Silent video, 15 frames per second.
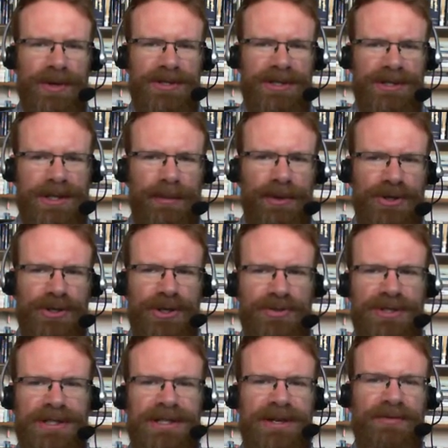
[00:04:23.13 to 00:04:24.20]
whereas a doublet
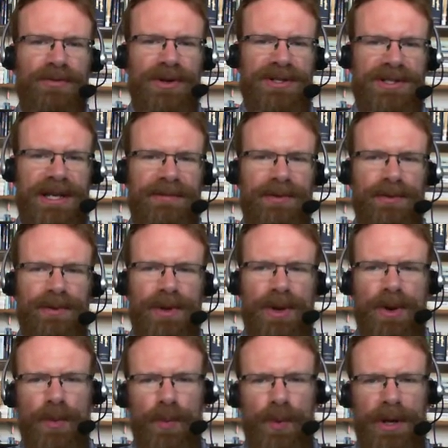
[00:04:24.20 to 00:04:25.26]
shows a difference even
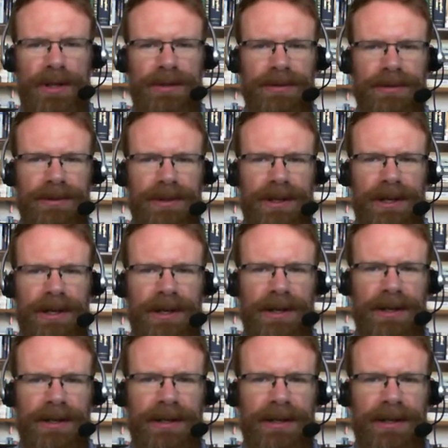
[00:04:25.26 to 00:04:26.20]
when uh,